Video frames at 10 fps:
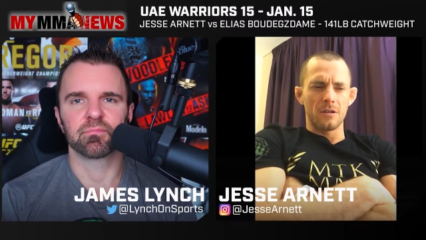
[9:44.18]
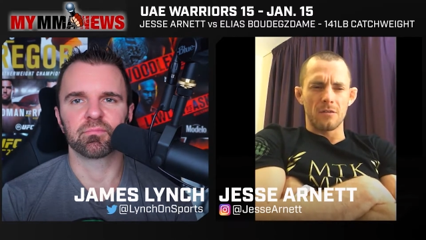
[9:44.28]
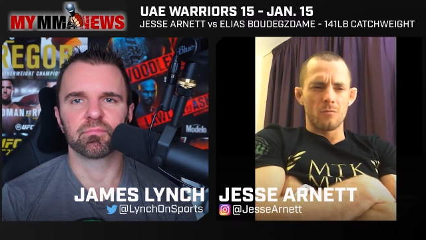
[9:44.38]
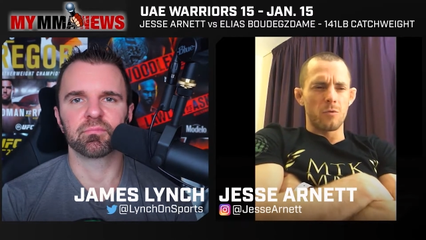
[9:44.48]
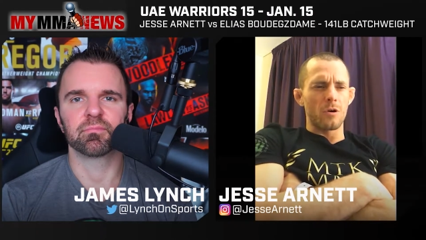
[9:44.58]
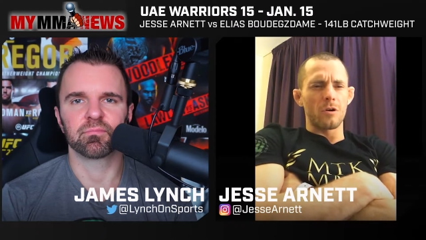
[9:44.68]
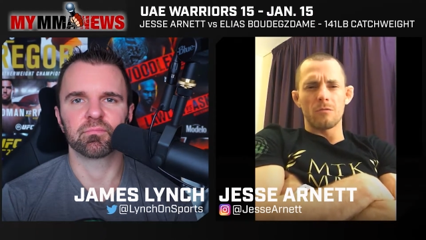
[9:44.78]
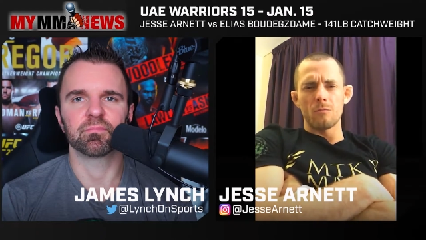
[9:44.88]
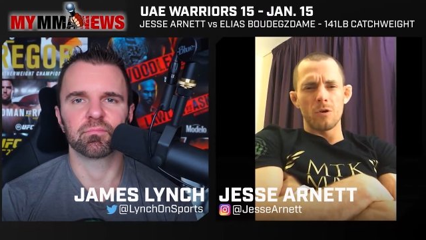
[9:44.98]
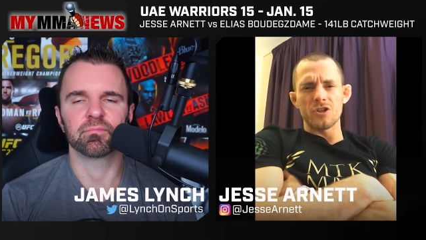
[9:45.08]
Speaker 1: like world
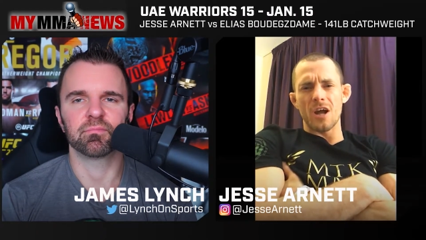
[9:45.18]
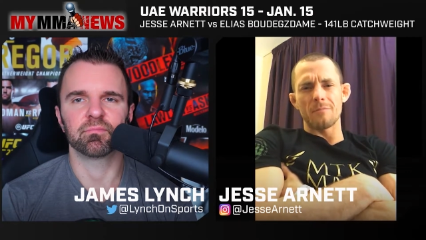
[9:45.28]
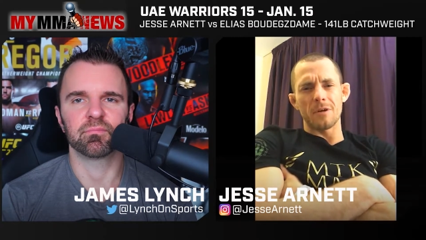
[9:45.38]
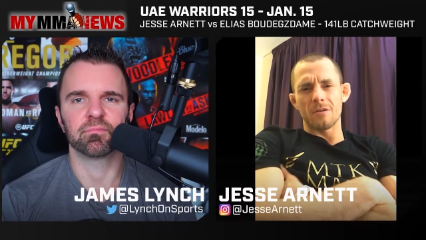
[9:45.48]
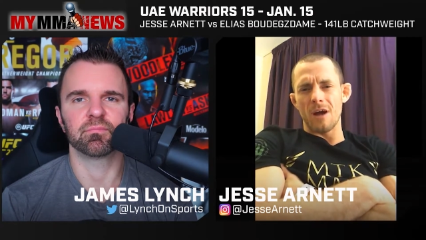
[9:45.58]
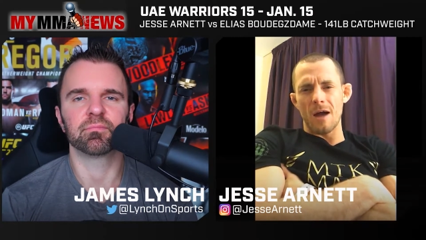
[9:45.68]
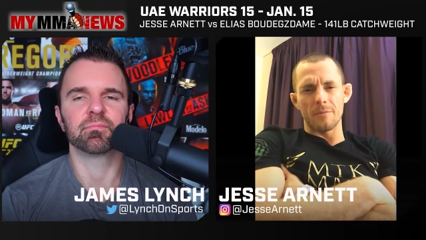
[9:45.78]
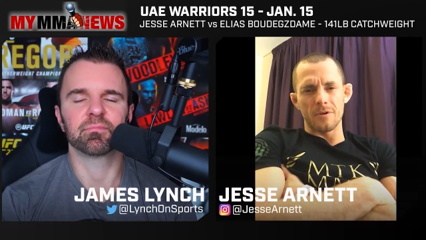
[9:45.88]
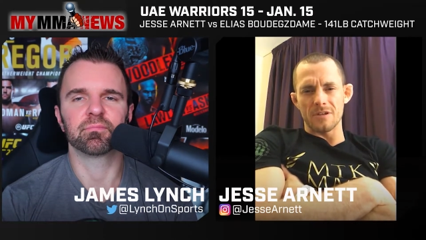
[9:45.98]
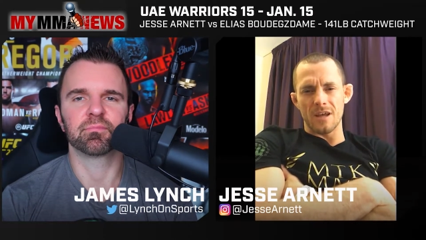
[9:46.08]
world champion
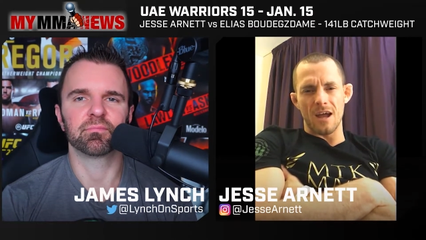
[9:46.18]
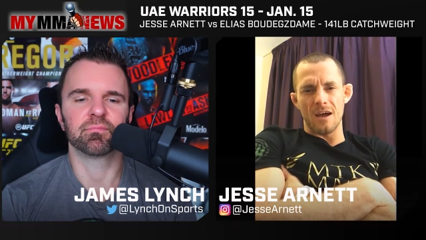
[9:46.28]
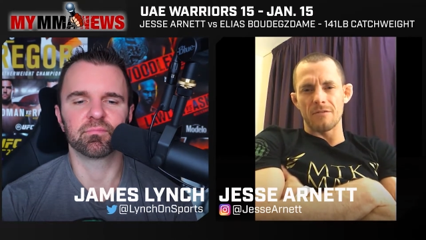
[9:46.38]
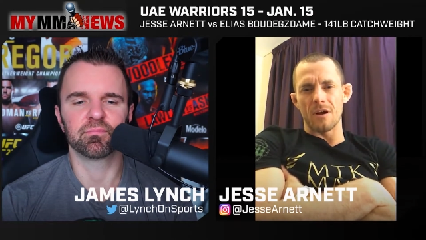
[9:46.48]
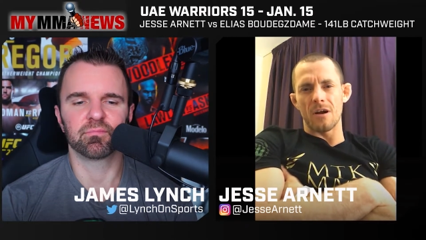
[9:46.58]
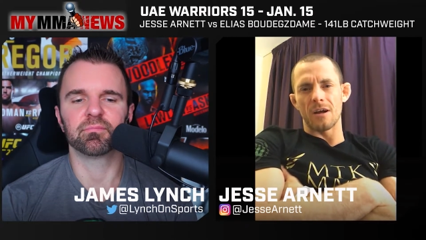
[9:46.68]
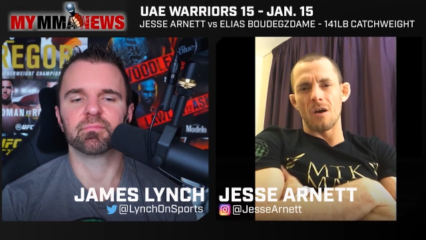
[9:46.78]
grapplers they have there.